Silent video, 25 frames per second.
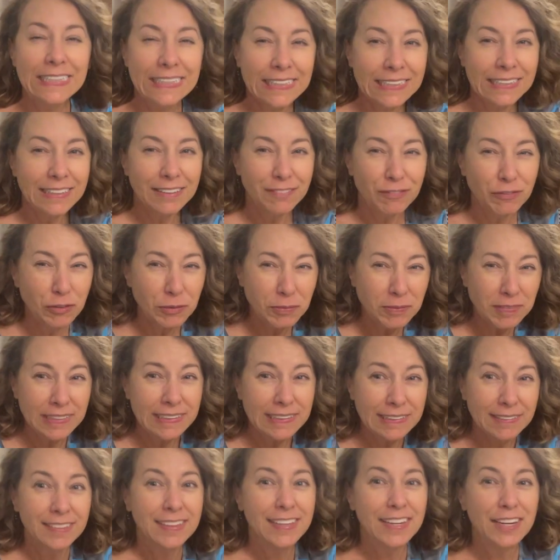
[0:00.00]
for,
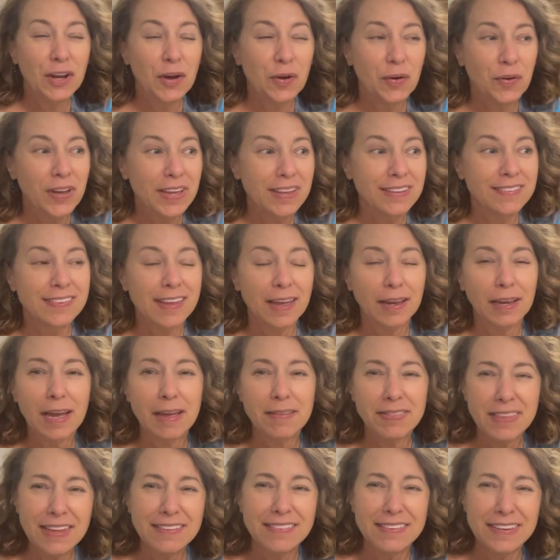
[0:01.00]
you know, it's like,
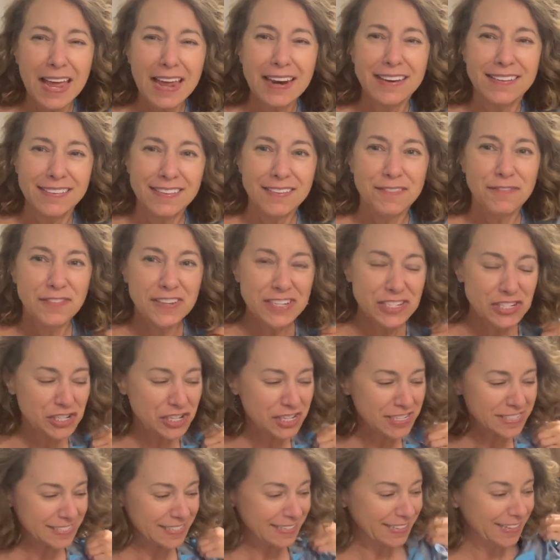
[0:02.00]
that's not as
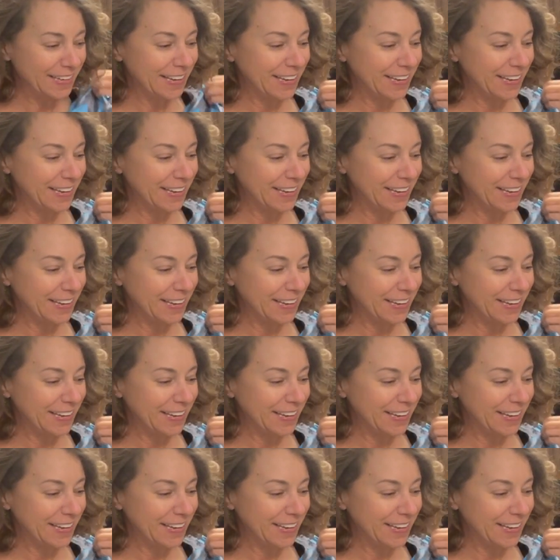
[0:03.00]
efficient,